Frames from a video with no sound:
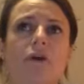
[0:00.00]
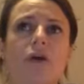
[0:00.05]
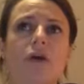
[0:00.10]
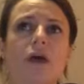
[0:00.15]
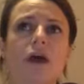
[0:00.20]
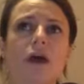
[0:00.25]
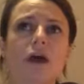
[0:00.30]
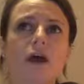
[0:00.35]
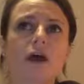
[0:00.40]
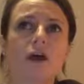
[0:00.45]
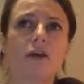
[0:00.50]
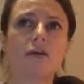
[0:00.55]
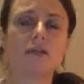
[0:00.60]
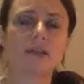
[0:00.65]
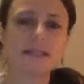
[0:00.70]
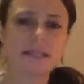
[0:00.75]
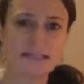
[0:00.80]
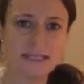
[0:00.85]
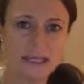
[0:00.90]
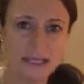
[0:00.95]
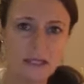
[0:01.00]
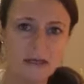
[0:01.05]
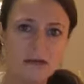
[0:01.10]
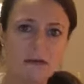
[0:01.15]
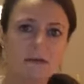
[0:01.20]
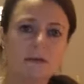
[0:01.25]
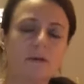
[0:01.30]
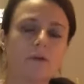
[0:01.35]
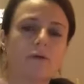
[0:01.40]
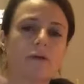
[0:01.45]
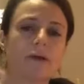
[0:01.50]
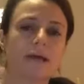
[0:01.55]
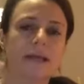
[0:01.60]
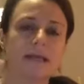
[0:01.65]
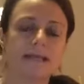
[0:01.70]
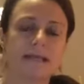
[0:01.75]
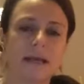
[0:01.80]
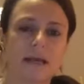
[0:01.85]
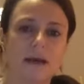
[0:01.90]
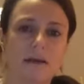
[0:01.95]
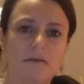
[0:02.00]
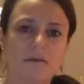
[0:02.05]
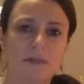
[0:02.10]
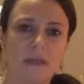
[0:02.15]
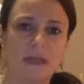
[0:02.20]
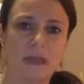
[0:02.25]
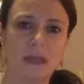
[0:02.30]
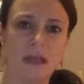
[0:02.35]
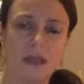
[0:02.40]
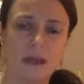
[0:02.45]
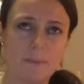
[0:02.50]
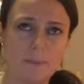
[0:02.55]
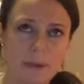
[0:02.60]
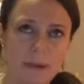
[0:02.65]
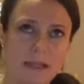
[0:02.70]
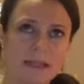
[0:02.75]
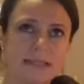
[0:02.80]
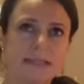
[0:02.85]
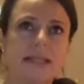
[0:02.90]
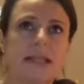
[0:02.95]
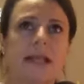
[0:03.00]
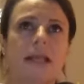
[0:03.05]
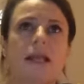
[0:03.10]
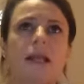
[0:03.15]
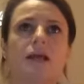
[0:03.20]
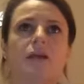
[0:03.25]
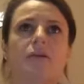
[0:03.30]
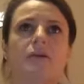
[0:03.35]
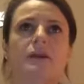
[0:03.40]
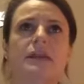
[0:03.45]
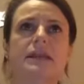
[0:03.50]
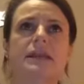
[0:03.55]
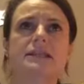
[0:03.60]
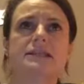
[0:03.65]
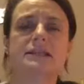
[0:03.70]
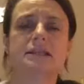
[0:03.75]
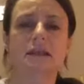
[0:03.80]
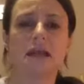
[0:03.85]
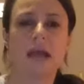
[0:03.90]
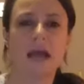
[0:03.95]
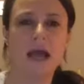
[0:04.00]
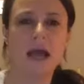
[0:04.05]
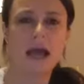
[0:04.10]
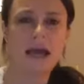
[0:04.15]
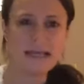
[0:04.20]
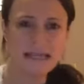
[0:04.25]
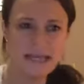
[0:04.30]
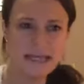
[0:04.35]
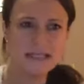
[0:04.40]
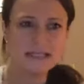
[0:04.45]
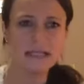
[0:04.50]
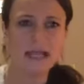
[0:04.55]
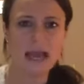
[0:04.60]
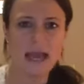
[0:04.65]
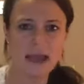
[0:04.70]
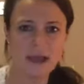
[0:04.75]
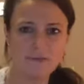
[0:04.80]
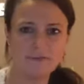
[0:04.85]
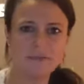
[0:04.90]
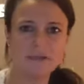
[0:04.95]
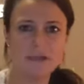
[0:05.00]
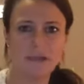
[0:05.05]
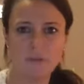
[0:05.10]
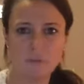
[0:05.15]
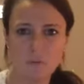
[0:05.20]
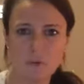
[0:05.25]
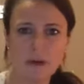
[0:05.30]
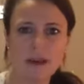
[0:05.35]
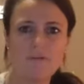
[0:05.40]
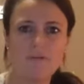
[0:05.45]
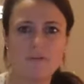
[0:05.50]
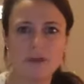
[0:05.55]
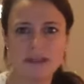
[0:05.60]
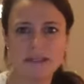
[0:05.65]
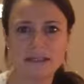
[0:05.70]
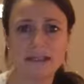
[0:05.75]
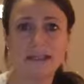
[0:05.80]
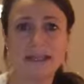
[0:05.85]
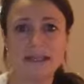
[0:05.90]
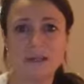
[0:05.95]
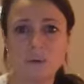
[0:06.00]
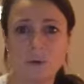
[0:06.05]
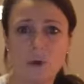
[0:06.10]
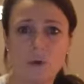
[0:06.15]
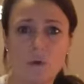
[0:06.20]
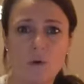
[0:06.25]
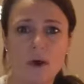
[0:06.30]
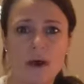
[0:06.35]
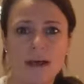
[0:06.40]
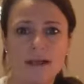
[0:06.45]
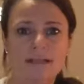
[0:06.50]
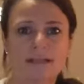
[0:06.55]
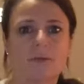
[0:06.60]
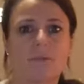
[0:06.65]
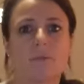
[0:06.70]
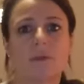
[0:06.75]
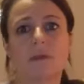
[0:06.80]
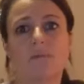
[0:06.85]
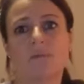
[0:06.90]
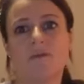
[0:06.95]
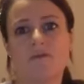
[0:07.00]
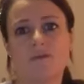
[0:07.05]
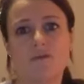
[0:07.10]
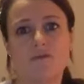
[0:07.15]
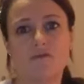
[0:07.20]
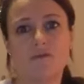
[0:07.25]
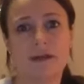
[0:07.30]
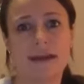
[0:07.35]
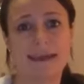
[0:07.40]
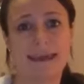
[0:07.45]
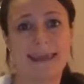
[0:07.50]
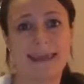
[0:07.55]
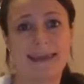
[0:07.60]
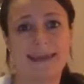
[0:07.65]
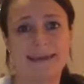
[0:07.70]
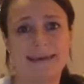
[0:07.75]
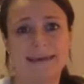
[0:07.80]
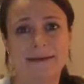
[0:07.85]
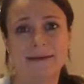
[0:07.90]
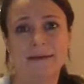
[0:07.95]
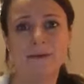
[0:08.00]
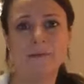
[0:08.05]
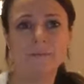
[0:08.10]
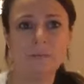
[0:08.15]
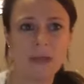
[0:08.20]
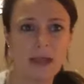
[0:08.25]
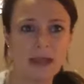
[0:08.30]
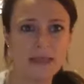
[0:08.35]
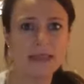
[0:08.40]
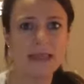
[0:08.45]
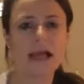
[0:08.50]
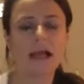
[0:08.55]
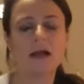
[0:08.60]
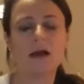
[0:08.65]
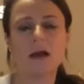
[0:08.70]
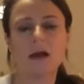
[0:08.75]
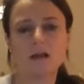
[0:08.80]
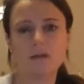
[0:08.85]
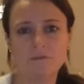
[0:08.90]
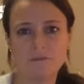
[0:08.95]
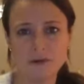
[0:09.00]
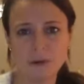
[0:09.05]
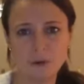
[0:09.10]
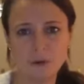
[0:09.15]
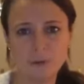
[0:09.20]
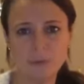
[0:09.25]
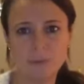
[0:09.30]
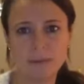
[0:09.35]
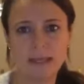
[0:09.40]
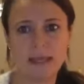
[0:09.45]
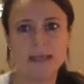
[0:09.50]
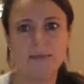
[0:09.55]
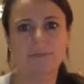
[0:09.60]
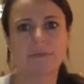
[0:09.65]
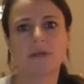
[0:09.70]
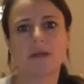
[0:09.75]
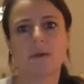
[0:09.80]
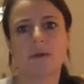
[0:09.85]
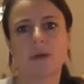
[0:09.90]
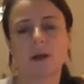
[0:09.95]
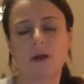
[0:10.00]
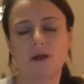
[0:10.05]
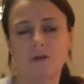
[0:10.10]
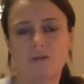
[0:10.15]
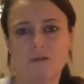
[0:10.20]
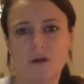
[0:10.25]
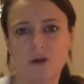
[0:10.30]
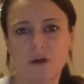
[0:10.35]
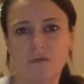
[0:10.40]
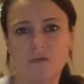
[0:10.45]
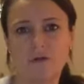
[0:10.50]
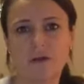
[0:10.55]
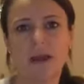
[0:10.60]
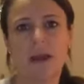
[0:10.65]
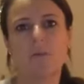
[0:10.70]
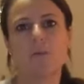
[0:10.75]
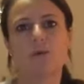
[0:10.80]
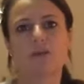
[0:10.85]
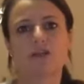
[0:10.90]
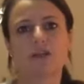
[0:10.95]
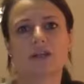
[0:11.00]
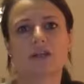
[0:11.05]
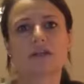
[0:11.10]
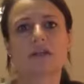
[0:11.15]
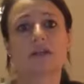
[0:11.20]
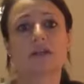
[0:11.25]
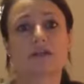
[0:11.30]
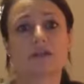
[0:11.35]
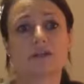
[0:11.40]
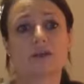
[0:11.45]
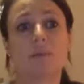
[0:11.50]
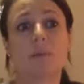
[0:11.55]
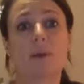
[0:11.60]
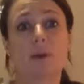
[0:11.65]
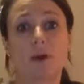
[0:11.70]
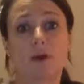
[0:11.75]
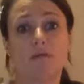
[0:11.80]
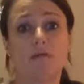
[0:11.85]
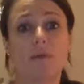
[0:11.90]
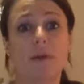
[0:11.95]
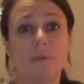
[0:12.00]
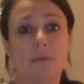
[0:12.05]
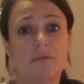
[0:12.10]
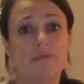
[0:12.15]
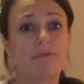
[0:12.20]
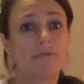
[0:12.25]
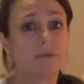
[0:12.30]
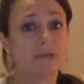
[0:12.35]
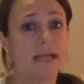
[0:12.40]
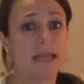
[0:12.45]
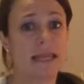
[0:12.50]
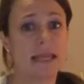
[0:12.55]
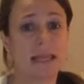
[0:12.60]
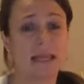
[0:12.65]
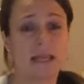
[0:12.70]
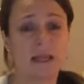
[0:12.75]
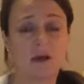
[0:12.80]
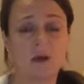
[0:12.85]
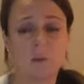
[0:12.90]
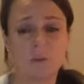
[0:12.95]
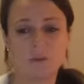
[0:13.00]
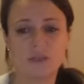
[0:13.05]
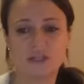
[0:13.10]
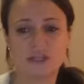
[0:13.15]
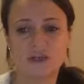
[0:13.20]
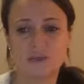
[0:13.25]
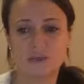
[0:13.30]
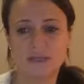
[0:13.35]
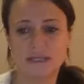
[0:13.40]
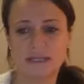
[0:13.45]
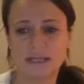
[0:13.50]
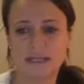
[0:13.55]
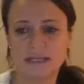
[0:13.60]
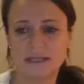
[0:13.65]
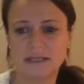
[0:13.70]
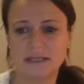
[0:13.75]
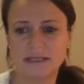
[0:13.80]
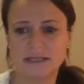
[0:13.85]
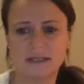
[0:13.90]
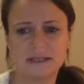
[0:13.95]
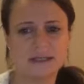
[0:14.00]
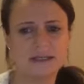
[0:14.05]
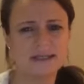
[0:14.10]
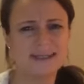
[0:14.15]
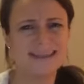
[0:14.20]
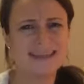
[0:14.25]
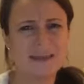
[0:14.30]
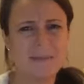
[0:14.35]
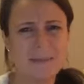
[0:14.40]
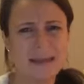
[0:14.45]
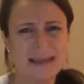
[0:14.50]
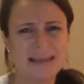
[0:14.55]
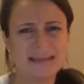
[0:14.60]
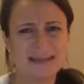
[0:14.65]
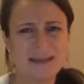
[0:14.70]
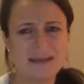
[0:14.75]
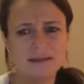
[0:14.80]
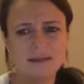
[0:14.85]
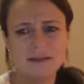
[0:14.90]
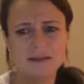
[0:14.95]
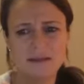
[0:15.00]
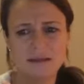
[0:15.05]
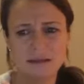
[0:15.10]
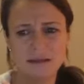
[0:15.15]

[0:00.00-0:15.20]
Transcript: the skill, or I need to have the ability, or I need to have whatever it is. I need to acquire something before I can. And that kind of loop keeps going over and over again, which can stop a lot of people from taking opportunities. Does that make sense?